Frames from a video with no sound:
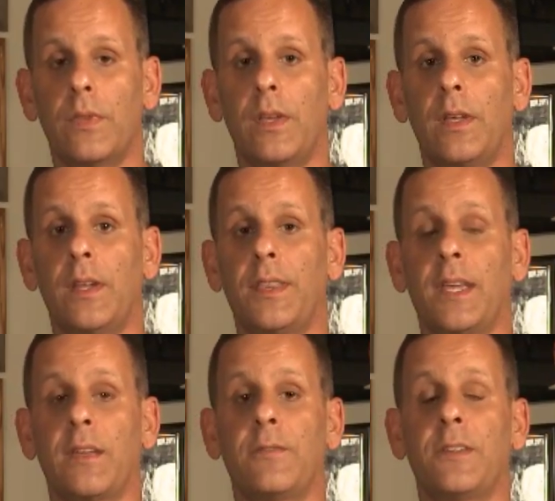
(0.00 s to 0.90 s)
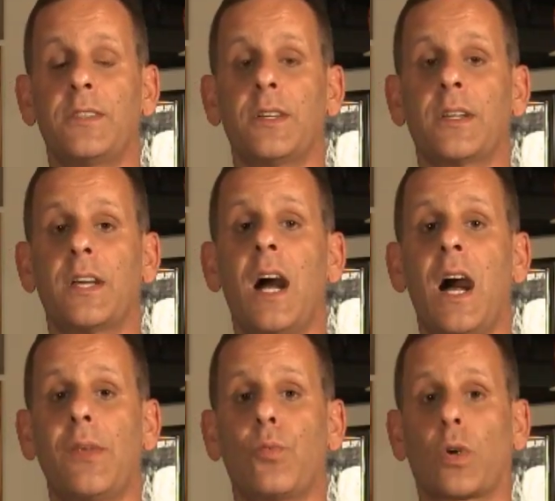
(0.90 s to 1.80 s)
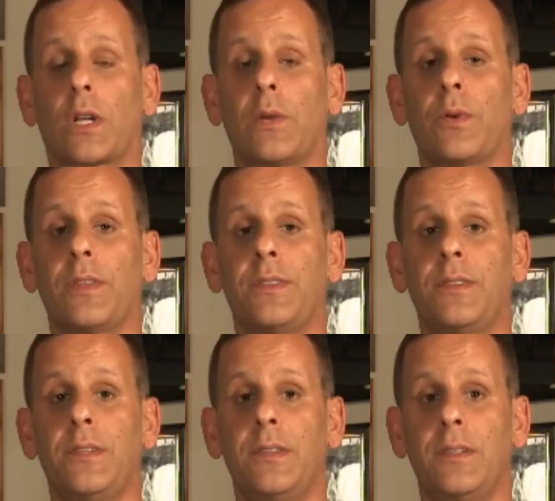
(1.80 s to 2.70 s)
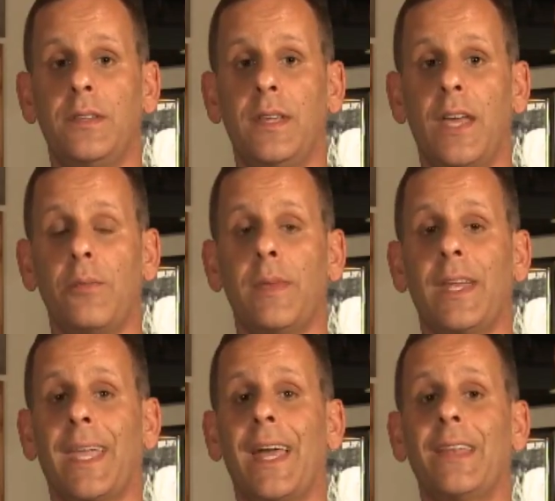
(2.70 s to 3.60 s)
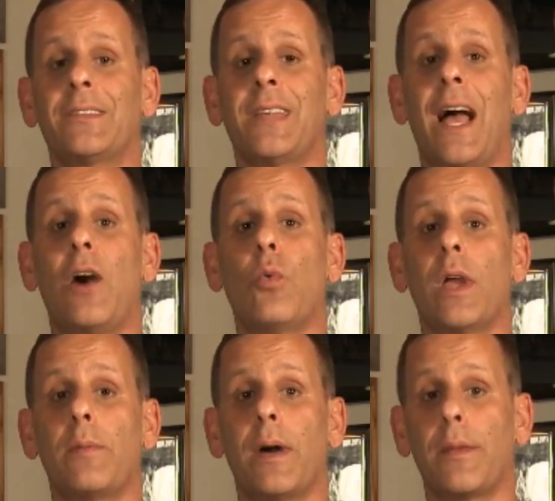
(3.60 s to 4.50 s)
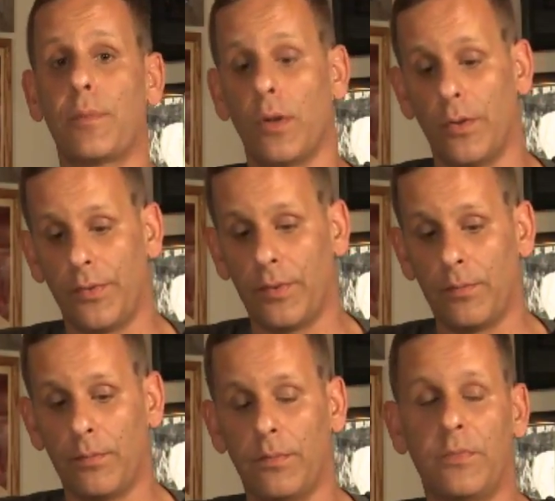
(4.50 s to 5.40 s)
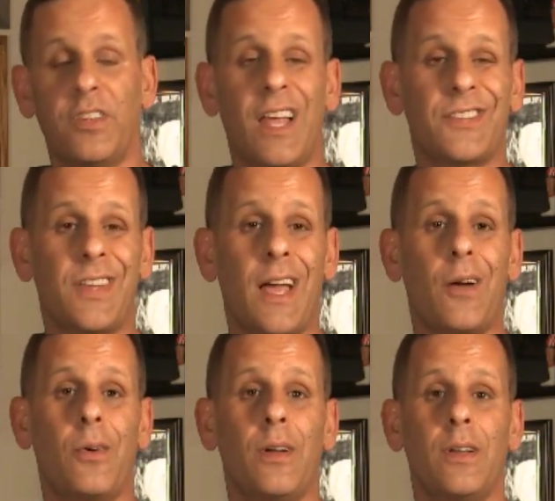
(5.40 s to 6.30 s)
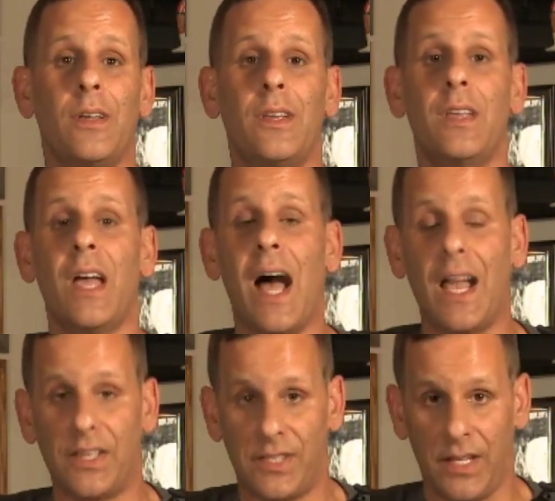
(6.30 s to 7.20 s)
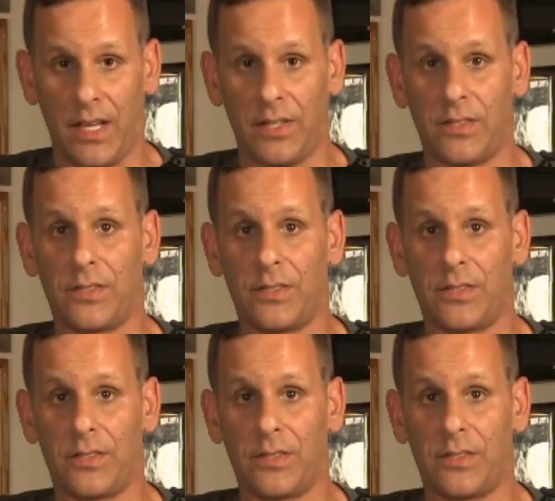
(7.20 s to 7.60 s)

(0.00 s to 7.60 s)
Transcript: And I think if it's a con working with Gettleman, it gets outweighed by the pros. So that's how I see it.